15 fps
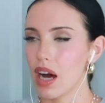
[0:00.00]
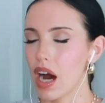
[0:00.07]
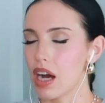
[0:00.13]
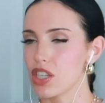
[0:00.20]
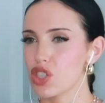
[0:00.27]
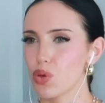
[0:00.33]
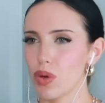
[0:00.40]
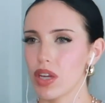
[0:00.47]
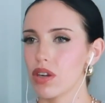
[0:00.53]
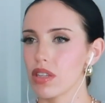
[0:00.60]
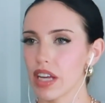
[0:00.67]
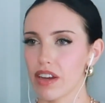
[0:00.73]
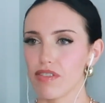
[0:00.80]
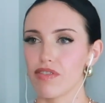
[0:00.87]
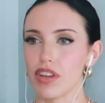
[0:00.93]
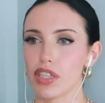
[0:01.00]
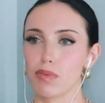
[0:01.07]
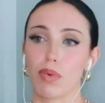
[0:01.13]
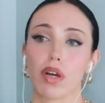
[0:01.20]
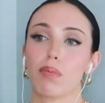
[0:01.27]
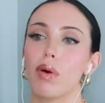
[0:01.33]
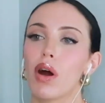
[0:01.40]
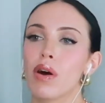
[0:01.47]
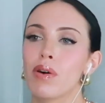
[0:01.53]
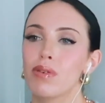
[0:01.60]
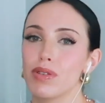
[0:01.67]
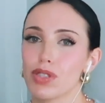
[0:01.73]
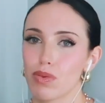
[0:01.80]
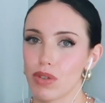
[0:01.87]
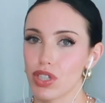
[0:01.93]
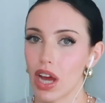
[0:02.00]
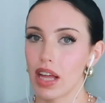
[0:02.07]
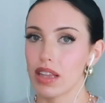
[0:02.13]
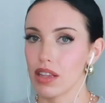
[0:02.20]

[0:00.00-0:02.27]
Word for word: a tweet or like a Facebook post, which I